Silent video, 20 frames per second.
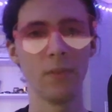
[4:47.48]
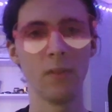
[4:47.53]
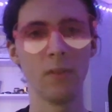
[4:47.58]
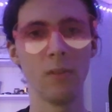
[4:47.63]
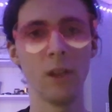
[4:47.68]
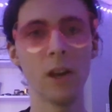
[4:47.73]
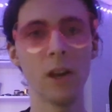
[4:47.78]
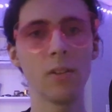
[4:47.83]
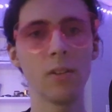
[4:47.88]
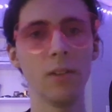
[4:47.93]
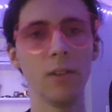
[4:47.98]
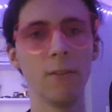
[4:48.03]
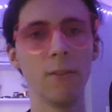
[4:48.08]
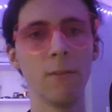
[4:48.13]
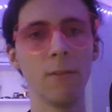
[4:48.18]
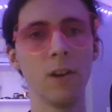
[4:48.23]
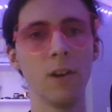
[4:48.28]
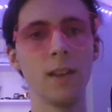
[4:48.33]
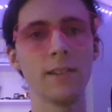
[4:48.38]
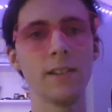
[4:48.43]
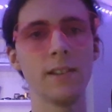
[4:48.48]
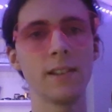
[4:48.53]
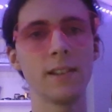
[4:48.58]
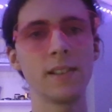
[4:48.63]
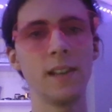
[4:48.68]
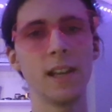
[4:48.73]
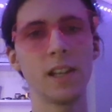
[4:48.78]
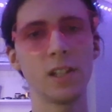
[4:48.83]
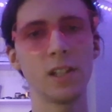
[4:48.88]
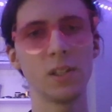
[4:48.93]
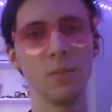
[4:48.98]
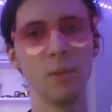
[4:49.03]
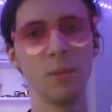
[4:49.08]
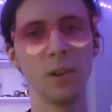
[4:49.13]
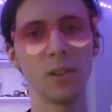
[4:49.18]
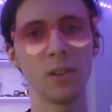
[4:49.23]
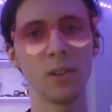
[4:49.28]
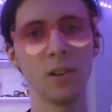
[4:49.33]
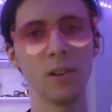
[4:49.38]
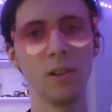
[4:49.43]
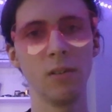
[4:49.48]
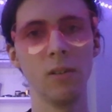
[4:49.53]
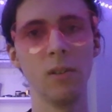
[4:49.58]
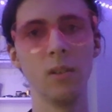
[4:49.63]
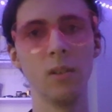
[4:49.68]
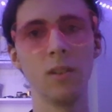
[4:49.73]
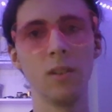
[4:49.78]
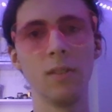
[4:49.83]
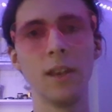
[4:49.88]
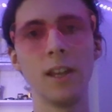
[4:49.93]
Luckily, forensics experts concluded